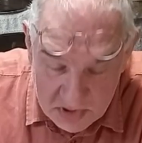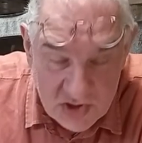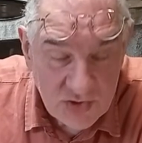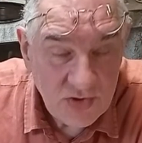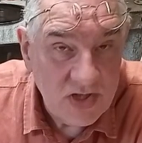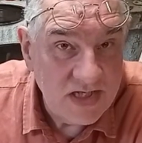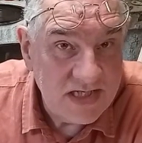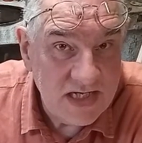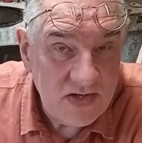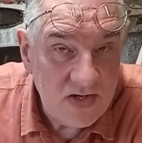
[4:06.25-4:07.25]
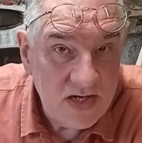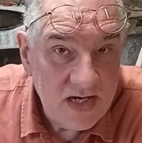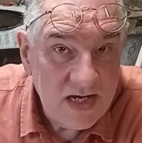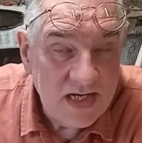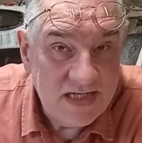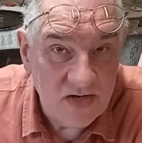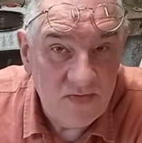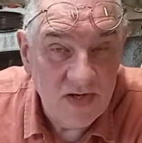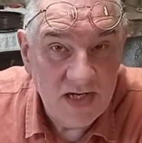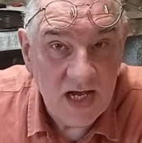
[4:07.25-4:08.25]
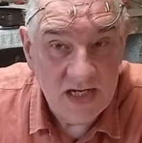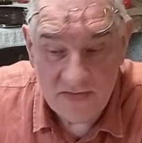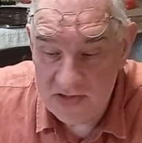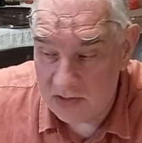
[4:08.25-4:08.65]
Number 2, consider a different kind of